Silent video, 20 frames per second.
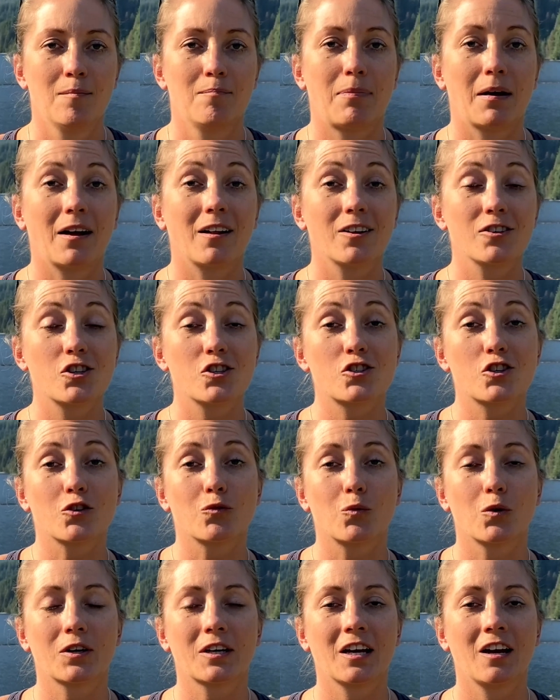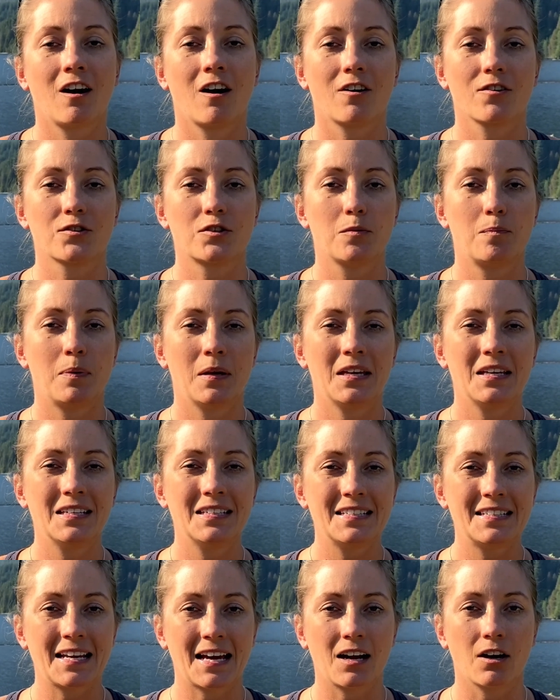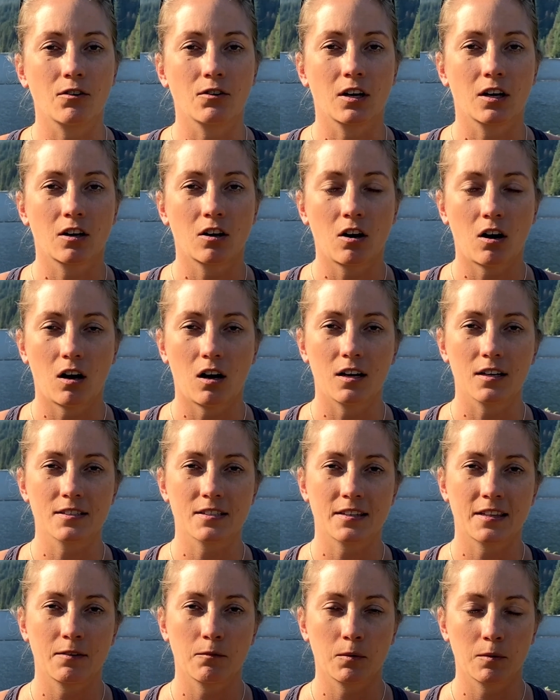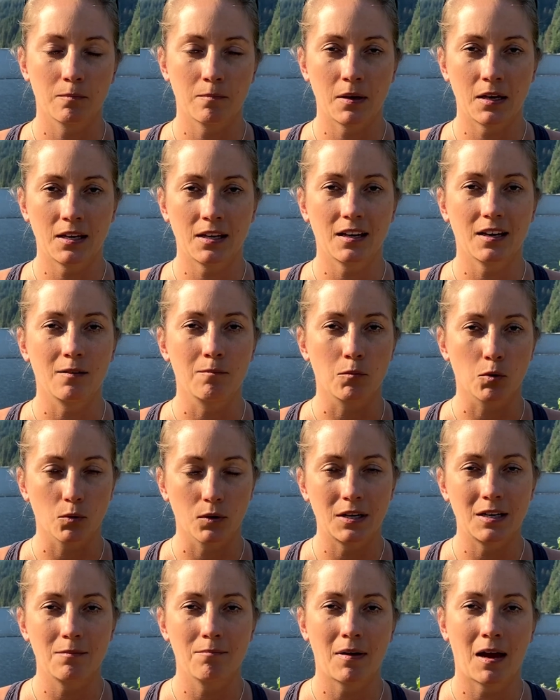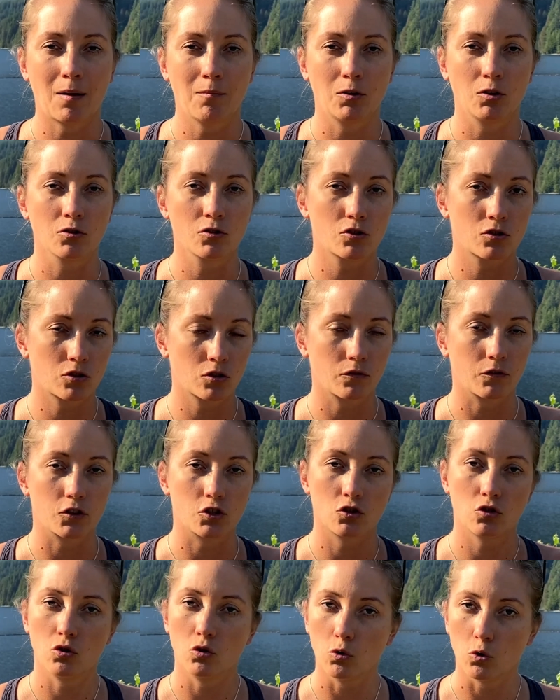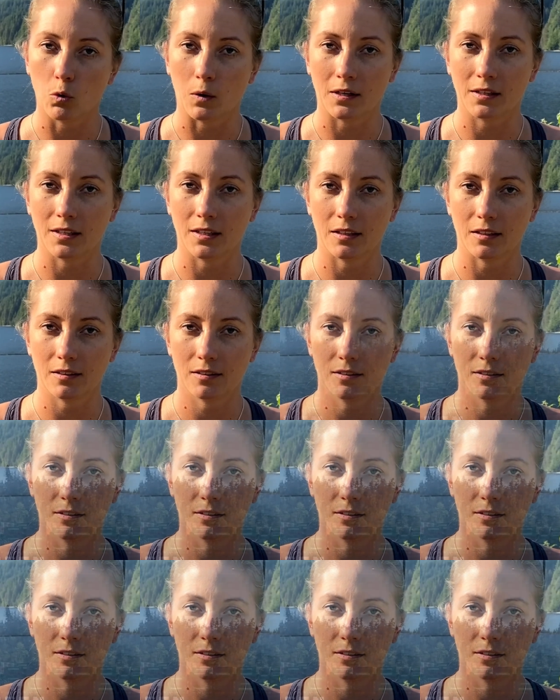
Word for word: Biologists are working hard to pin down a cause that would make a marine mammal surface too quickly.